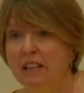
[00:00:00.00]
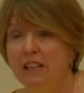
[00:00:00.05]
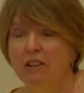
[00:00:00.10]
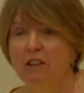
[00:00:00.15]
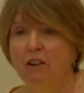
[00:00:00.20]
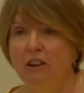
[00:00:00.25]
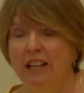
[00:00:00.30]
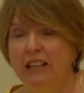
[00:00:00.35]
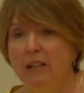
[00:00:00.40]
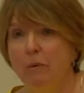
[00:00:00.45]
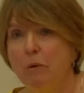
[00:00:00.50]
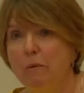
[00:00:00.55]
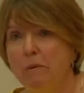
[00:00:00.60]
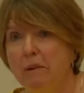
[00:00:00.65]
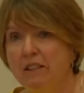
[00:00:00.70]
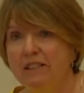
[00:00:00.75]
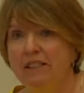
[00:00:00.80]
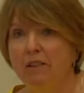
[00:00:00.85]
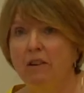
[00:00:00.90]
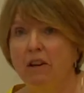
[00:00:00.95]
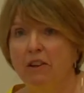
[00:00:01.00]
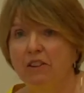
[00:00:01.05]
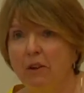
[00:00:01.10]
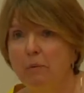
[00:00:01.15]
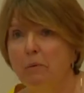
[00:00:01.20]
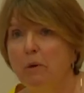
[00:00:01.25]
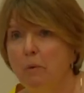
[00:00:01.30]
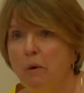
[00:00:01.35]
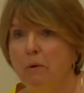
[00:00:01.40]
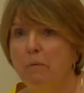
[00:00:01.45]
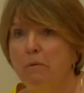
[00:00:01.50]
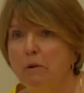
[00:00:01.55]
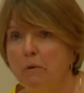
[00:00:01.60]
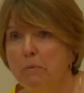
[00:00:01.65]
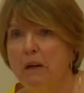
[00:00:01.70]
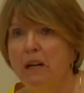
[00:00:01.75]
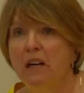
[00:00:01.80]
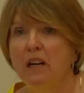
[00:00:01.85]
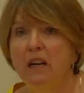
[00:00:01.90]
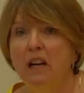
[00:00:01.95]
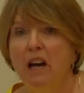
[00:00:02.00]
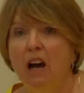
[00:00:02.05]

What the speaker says: not any woman because there are some that want more, but